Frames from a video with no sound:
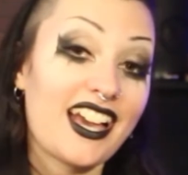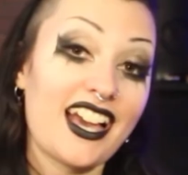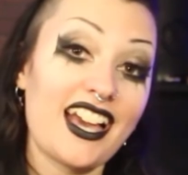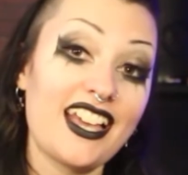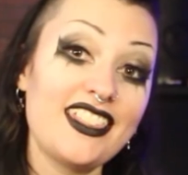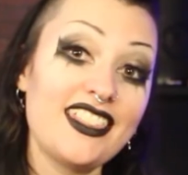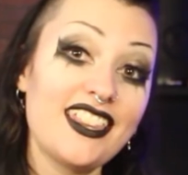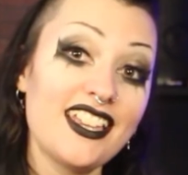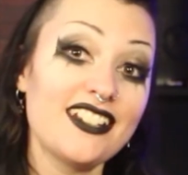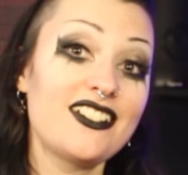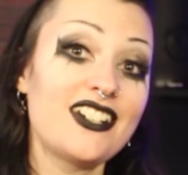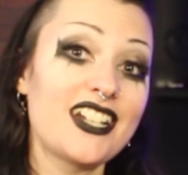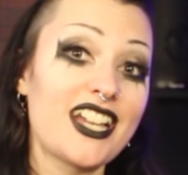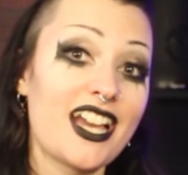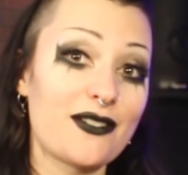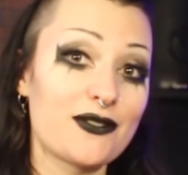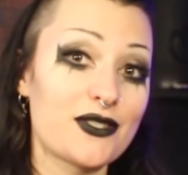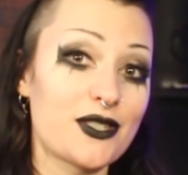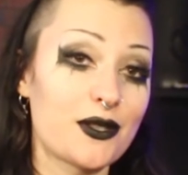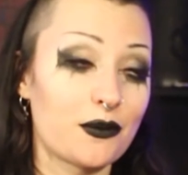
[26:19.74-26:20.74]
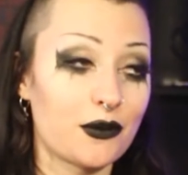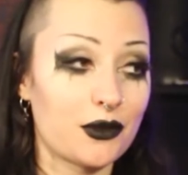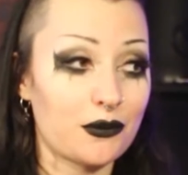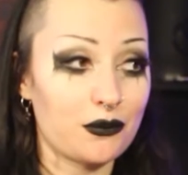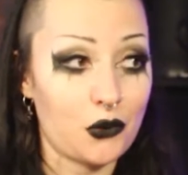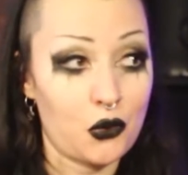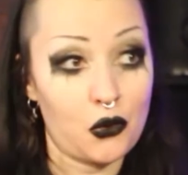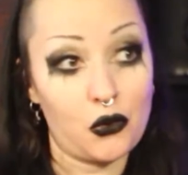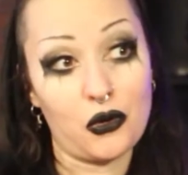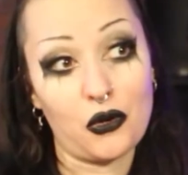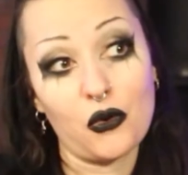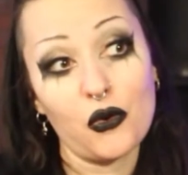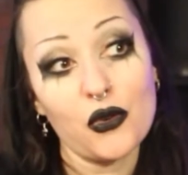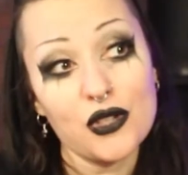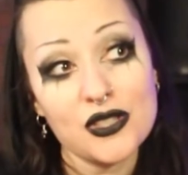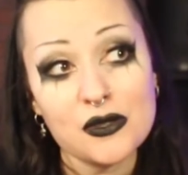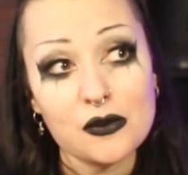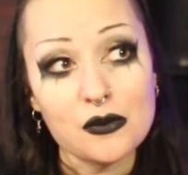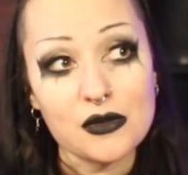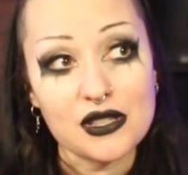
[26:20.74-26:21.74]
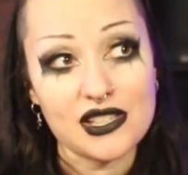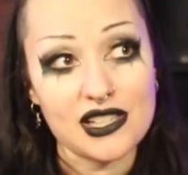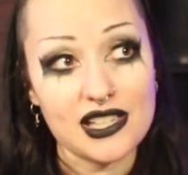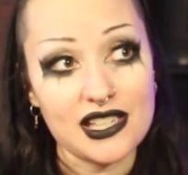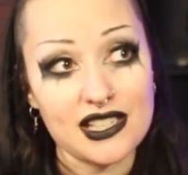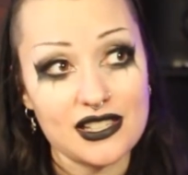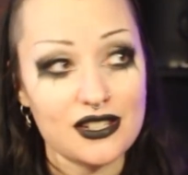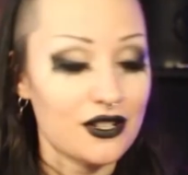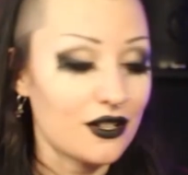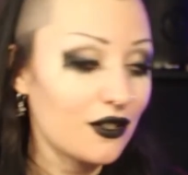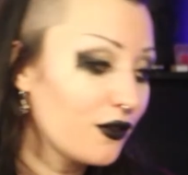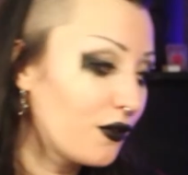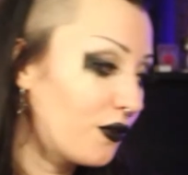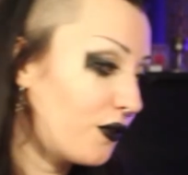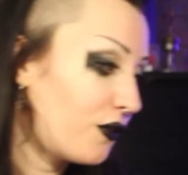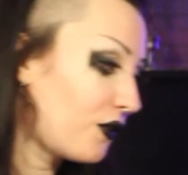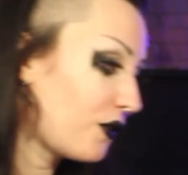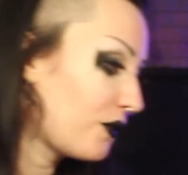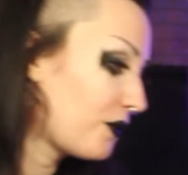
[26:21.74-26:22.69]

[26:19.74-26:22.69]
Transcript: And then I have some more Christmassy stuff.